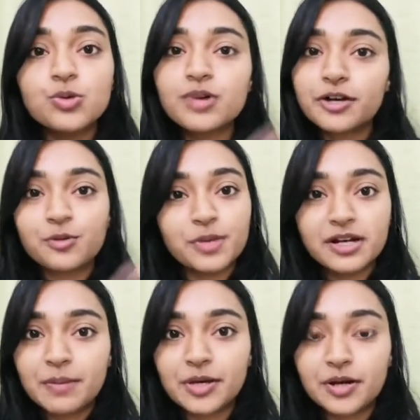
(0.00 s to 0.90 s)
Who are you
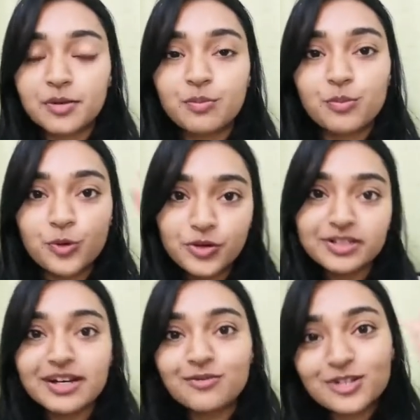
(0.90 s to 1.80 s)
becoming?
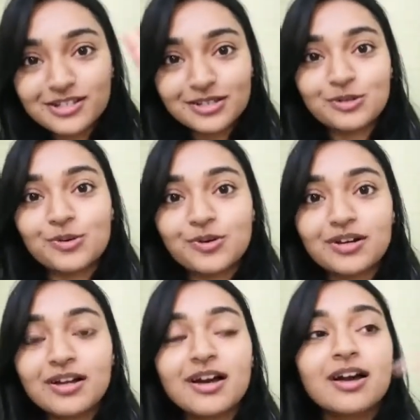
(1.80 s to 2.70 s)
More than what's the
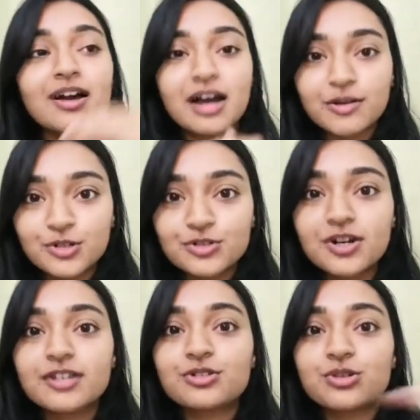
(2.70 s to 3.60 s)
goal, I want to
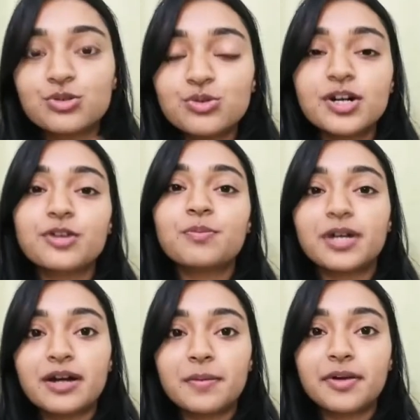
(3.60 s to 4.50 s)
ask you, who are you
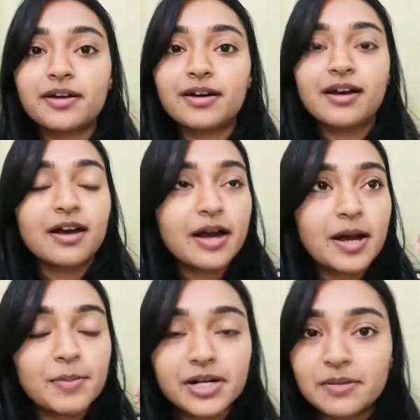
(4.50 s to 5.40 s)
becoming?
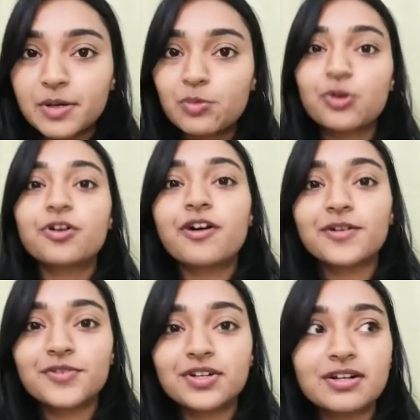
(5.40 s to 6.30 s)
I'm becoming more
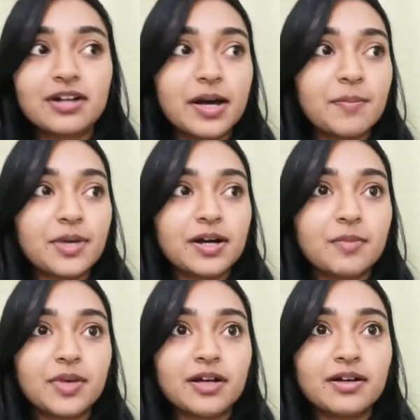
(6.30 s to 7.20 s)
confident. I'm
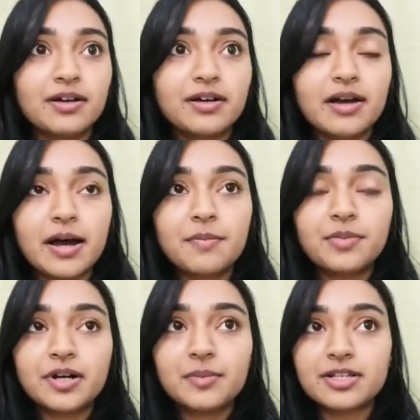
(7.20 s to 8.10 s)

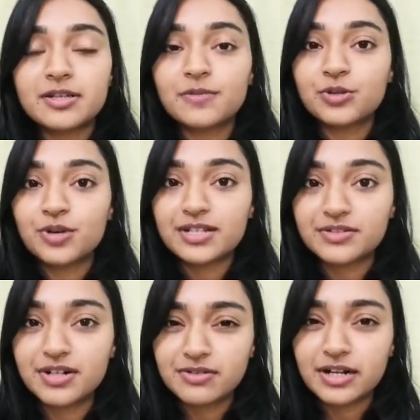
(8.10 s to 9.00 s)
becoming someone who has
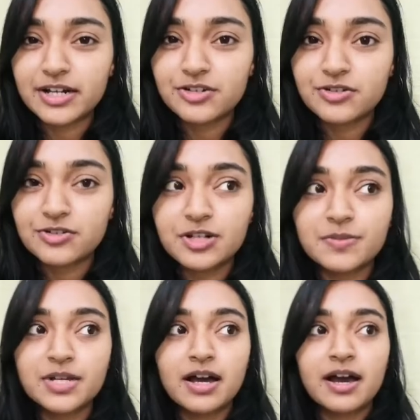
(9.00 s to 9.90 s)
great
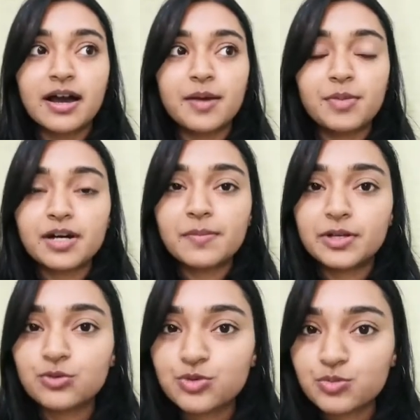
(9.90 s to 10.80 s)
relationships. I'm
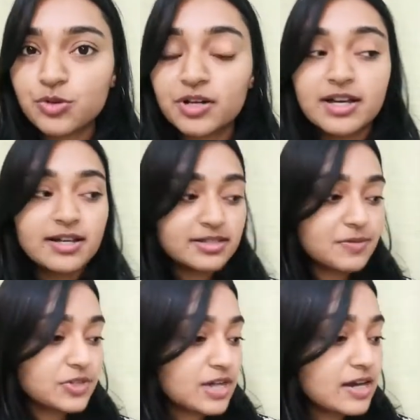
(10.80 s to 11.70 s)
becoming who's more
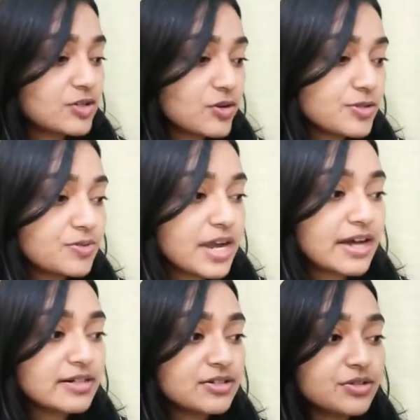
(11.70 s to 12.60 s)
someone also
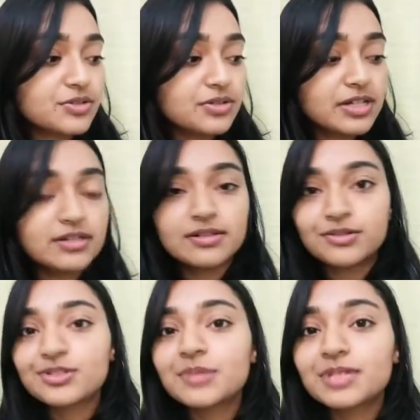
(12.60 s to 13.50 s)
added, that
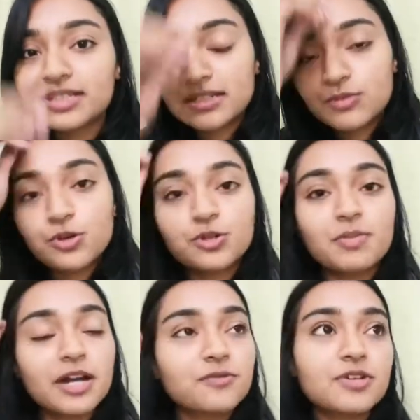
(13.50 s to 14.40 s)
something that they want to
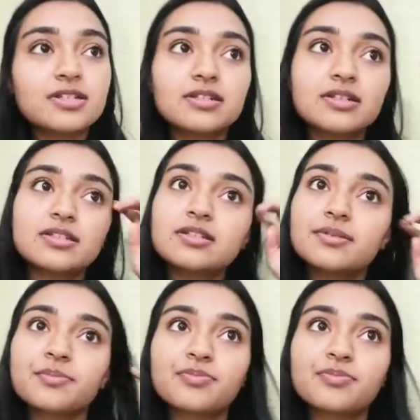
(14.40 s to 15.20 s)
manifest is